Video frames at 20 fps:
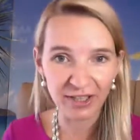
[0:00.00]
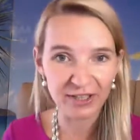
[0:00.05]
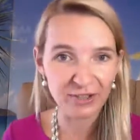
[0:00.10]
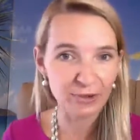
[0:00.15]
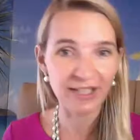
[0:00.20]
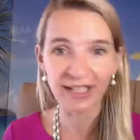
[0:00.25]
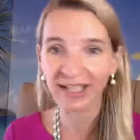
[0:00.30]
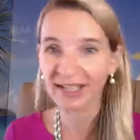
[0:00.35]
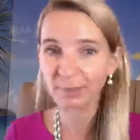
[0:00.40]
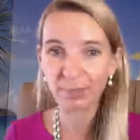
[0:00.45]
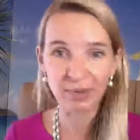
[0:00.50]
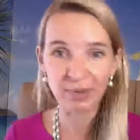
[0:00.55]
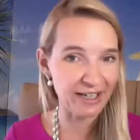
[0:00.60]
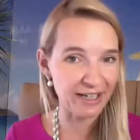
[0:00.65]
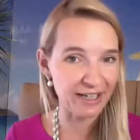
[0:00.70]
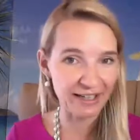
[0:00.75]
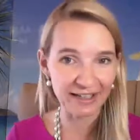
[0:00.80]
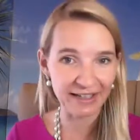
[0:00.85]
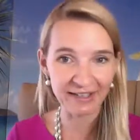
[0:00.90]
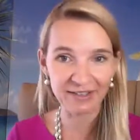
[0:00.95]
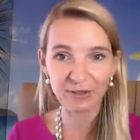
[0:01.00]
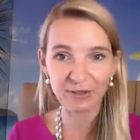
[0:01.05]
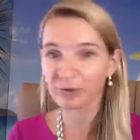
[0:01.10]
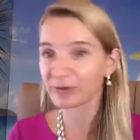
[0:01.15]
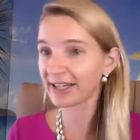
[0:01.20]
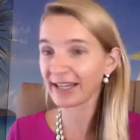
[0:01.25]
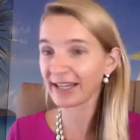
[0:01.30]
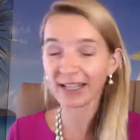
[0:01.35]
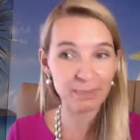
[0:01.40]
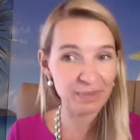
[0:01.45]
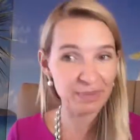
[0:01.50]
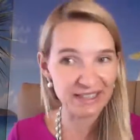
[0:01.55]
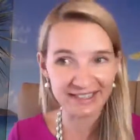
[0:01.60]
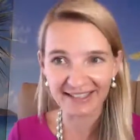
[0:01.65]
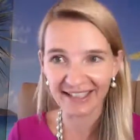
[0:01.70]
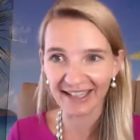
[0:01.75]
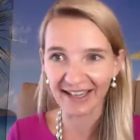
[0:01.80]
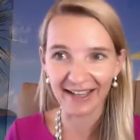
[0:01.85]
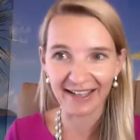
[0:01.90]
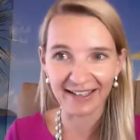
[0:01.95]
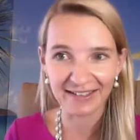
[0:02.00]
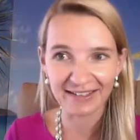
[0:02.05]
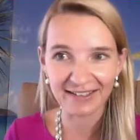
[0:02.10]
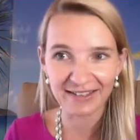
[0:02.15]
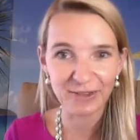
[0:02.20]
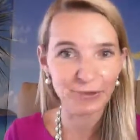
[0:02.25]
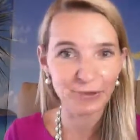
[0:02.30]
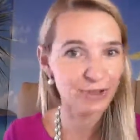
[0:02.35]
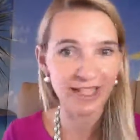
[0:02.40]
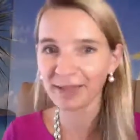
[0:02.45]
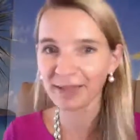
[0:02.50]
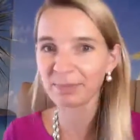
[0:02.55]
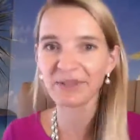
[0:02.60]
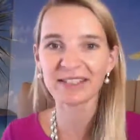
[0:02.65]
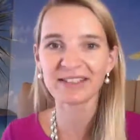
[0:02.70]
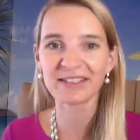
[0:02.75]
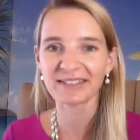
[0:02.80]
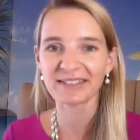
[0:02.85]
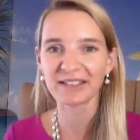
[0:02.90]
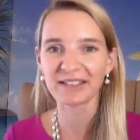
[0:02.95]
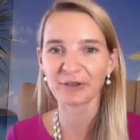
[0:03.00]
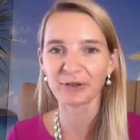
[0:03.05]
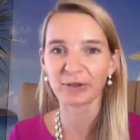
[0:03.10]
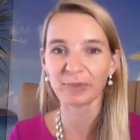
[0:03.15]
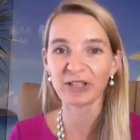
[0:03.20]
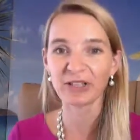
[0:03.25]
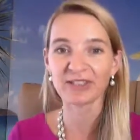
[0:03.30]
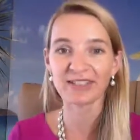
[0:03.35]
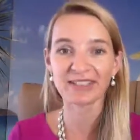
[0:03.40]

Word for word: You can't play. You can't be sad. You can't be insecure because